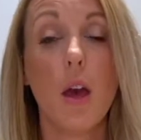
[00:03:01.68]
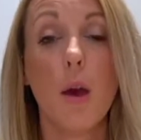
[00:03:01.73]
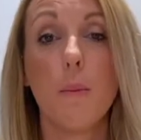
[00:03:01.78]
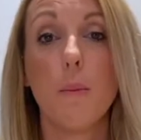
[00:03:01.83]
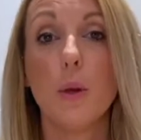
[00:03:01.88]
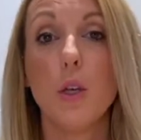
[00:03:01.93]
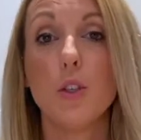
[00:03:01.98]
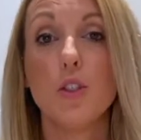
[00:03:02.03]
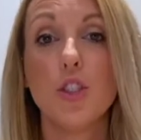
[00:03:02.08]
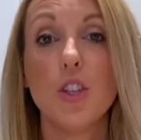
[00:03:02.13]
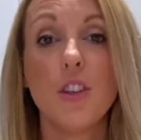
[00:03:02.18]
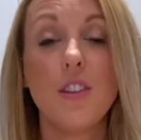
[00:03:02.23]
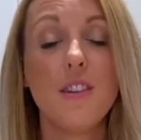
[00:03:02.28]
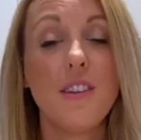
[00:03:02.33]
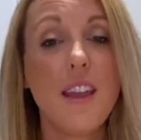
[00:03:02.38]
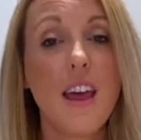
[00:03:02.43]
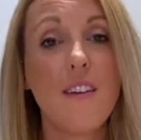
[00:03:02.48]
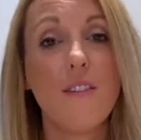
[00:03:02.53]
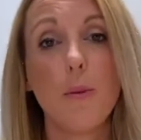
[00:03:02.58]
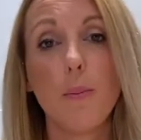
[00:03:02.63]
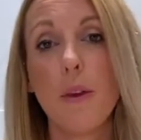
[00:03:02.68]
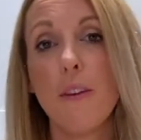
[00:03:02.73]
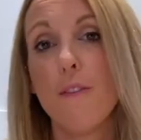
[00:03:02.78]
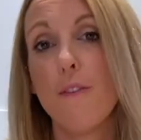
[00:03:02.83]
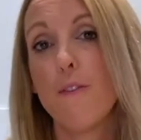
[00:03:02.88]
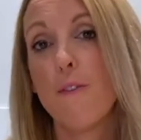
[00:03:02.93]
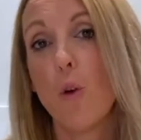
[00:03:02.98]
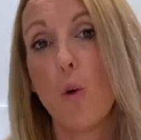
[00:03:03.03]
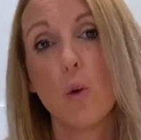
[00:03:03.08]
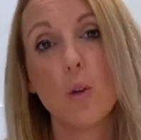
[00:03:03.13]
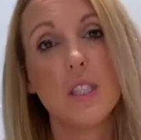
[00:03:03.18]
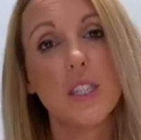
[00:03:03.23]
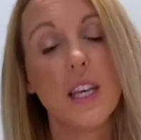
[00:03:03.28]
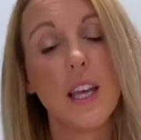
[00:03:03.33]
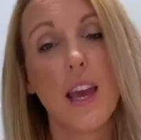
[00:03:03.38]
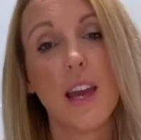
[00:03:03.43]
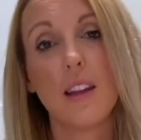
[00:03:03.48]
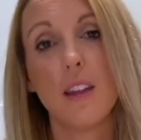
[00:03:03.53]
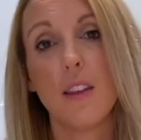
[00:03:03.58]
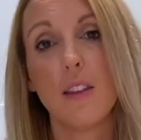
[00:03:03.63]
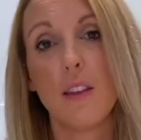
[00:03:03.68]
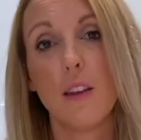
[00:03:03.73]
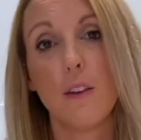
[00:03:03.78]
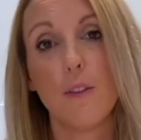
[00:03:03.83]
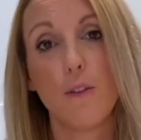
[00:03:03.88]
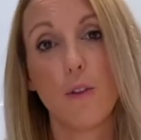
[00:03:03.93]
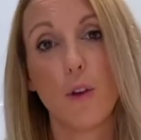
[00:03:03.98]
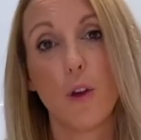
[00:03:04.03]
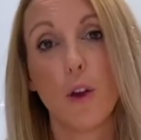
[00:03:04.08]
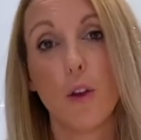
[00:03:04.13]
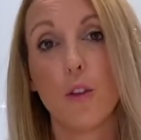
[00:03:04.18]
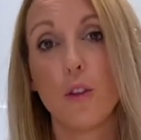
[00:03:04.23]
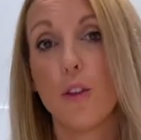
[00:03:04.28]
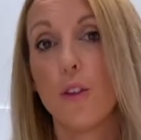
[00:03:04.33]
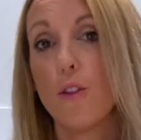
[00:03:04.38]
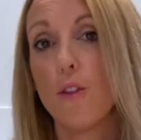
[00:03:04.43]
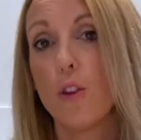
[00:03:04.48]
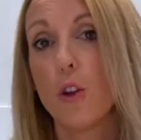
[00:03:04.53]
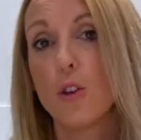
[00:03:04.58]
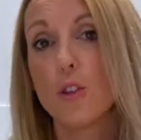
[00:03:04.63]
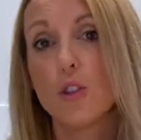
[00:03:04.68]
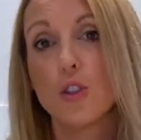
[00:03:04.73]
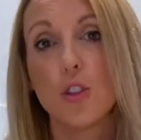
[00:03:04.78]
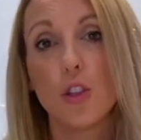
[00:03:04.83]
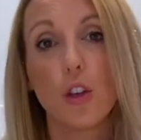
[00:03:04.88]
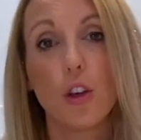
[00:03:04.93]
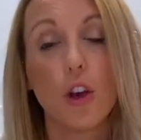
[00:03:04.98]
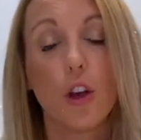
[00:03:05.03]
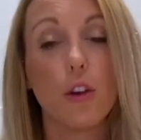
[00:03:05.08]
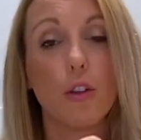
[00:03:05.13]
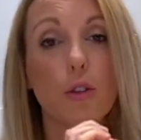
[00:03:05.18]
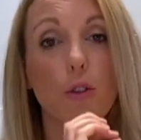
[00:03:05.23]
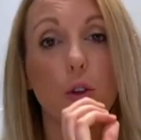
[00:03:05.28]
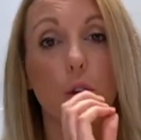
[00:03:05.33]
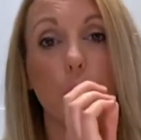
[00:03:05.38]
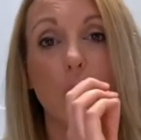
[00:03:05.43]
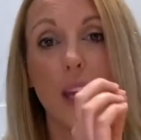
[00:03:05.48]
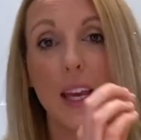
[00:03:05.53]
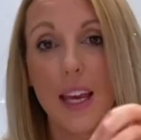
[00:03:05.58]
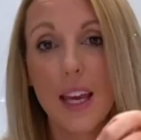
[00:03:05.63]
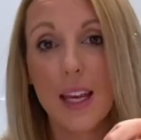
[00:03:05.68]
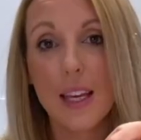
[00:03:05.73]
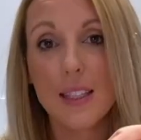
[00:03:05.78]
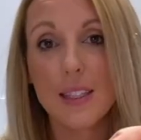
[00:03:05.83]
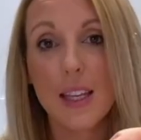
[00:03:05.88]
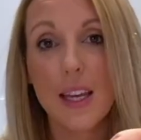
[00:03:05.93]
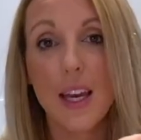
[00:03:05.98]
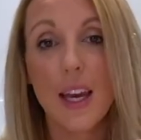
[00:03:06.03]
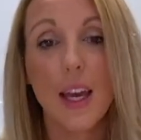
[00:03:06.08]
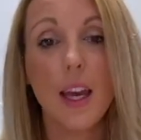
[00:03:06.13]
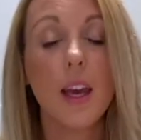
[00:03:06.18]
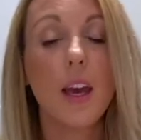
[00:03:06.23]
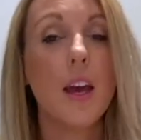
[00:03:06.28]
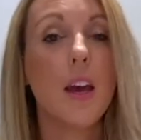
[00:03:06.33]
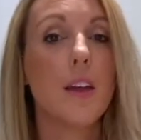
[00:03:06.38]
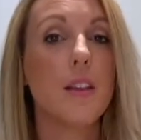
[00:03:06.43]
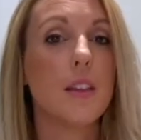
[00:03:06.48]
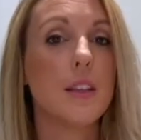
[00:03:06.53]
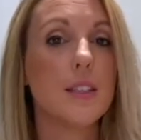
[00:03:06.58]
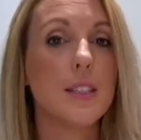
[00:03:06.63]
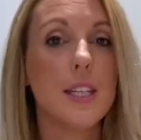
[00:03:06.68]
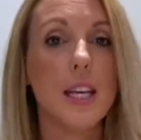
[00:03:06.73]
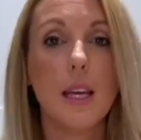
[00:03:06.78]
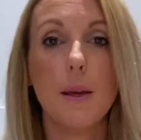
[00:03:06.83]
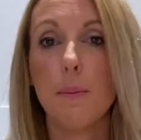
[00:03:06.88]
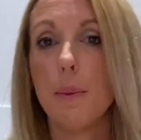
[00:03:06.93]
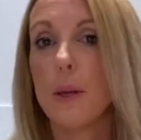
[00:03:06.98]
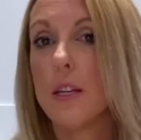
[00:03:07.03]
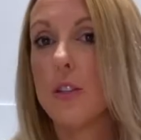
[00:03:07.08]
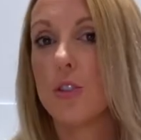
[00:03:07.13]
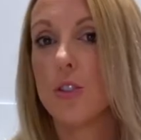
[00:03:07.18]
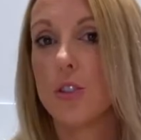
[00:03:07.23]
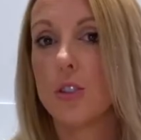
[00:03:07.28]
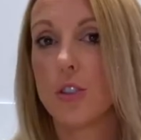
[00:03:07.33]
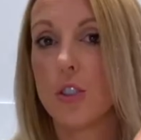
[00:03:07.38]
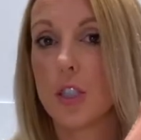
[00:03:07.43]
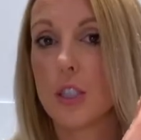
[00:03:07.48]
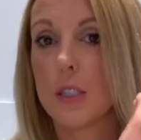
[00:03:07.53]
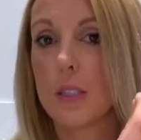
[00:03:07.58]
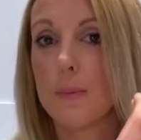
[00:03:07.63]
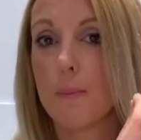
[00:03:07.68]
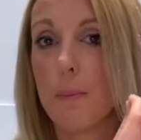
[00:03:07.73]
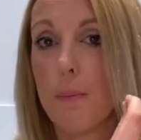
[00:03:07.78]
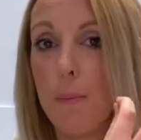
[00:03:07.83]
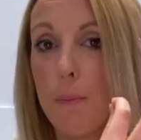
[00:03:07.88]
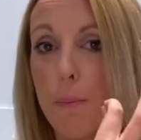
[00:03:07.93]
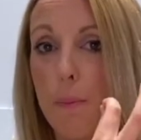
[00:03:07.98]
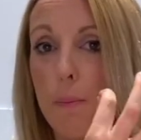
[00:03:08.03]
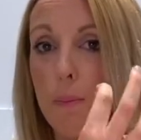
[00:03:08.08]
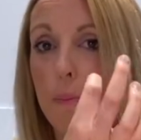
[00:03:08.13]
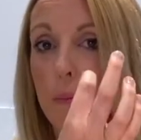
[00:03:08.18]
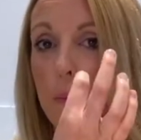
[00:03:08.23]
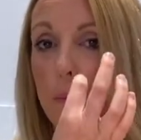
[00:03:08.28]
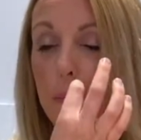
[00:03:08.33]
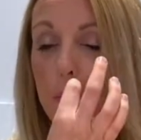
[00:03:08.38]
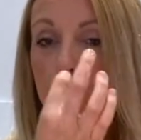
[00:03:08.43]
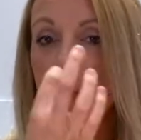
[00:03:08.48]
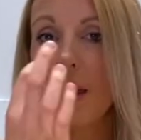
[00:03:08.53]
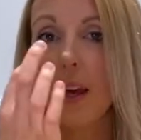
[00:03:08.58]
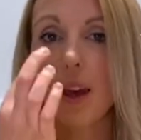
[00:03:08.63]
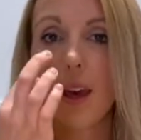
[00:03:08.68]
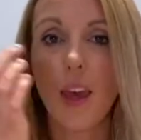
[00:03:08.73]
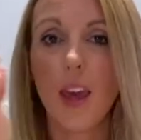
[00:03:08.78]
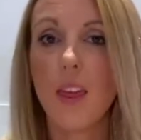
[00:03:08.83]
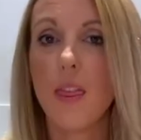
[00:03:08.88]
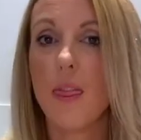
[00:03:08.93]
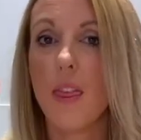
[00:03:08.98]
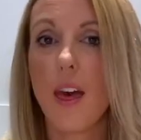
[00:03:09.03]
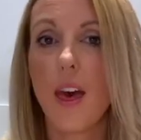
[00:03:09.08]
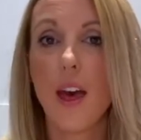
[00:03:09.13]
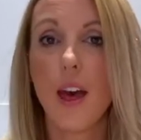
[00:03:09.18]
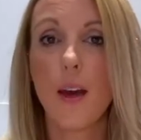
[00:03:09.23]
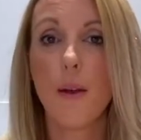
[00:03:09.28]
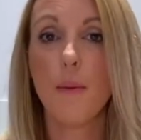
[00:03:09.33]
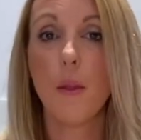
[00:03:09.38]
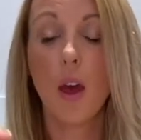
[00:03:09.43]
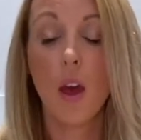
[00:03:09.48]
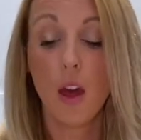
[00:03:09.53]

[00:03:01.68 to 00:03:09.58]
But you should never be forcing anything through. The floss should go through easy. The TP should just pick in there.